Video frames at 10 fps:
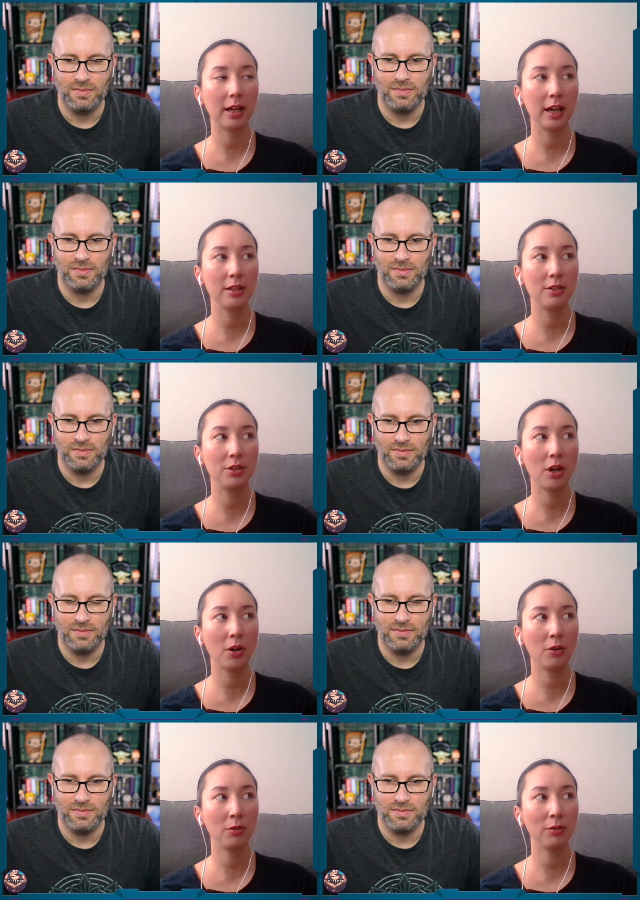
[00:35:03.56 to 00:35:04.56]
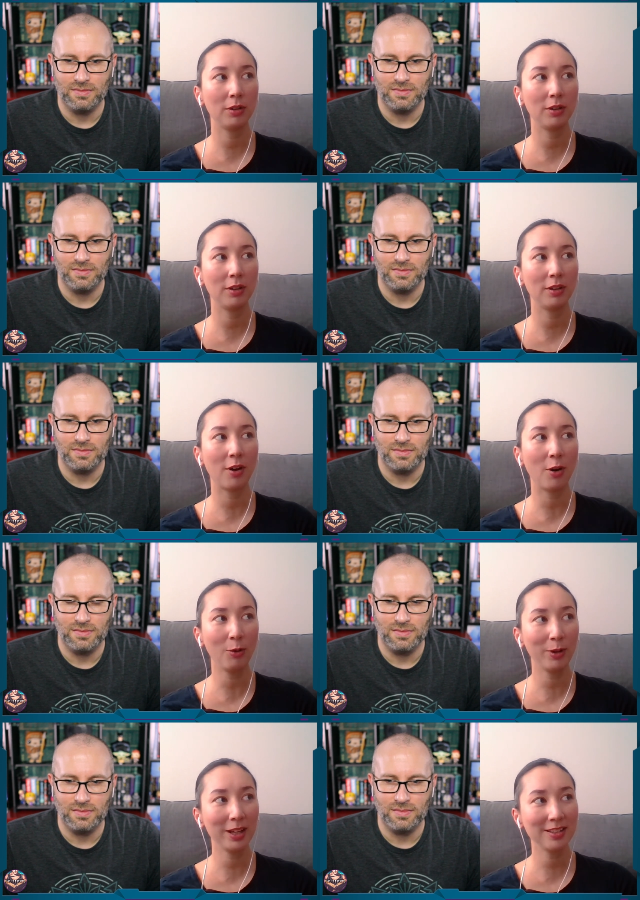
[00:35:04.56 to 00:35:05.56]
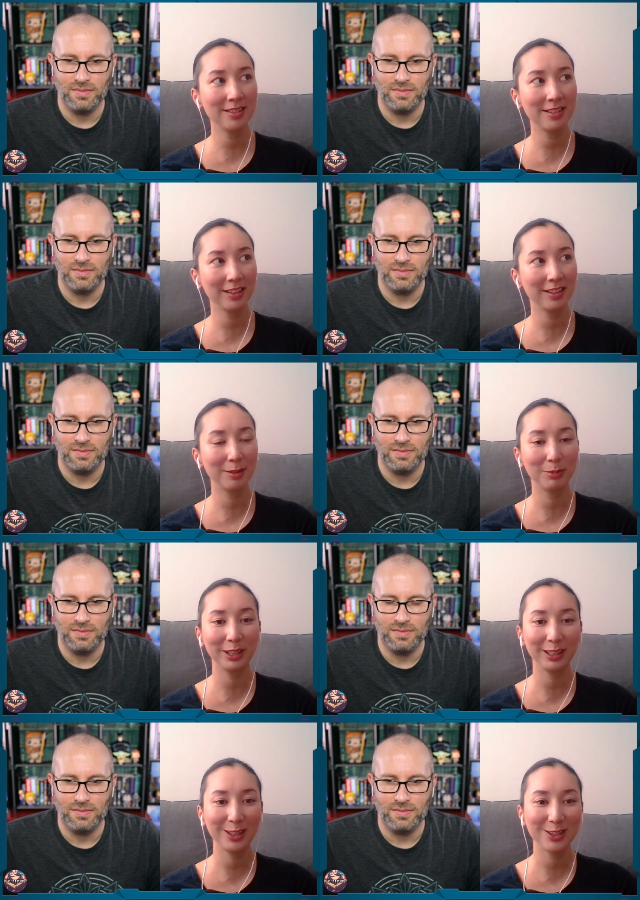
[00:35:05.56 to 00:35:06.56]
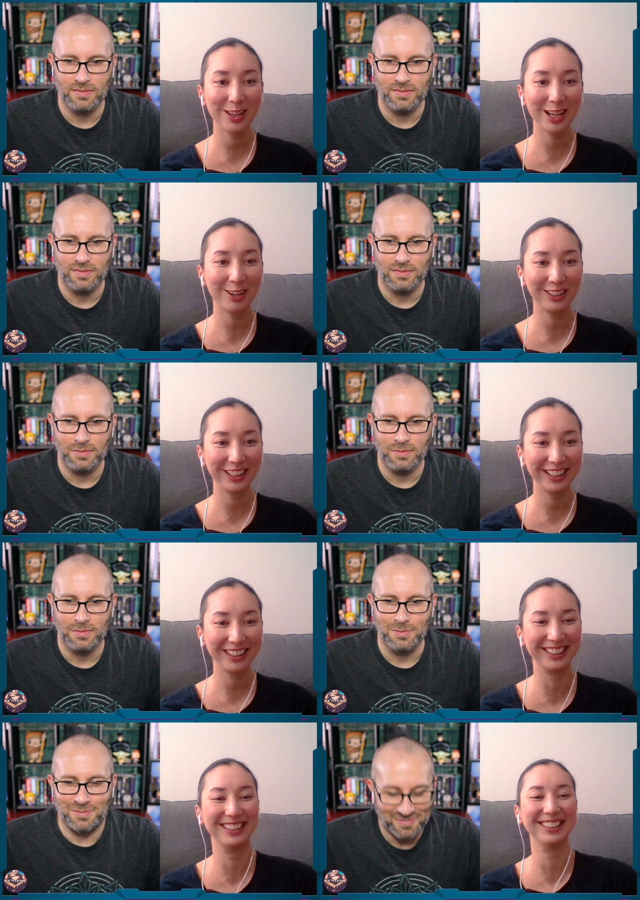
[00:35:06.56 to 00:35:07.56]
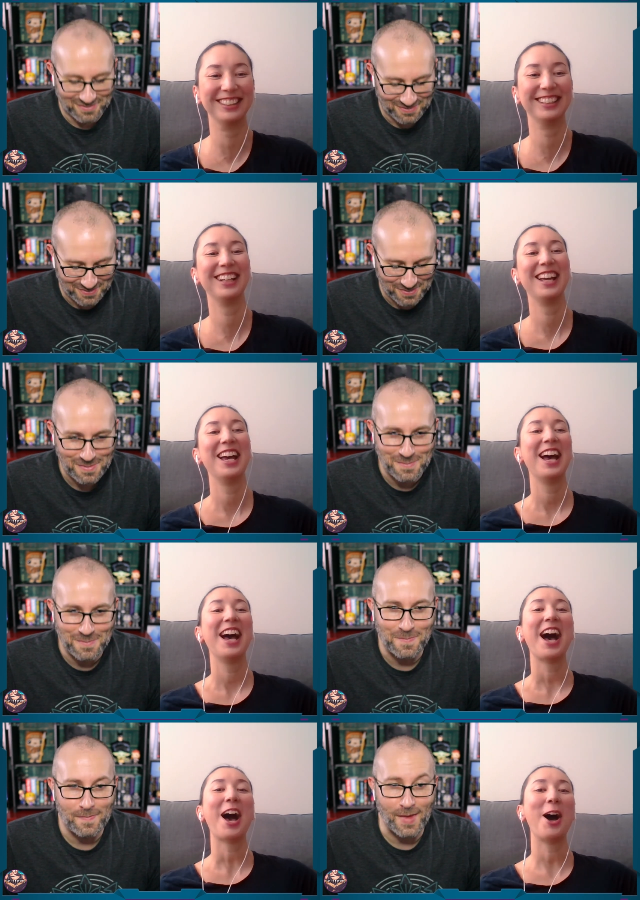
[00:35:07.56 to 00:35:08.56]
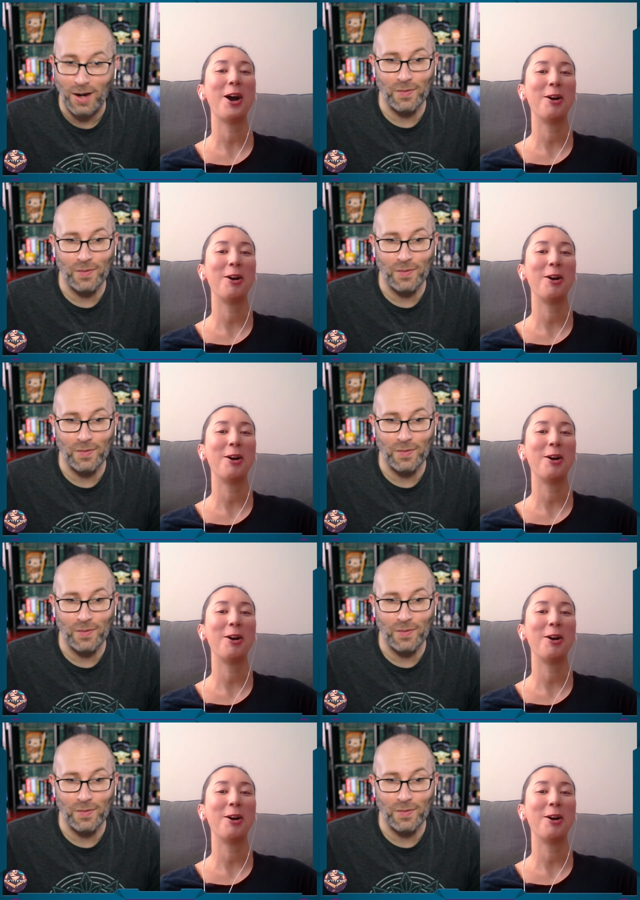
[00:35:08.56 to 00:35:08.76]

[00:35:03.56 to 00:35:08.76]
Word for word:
Speaker 1: I don't always stick completely to the outline. I don't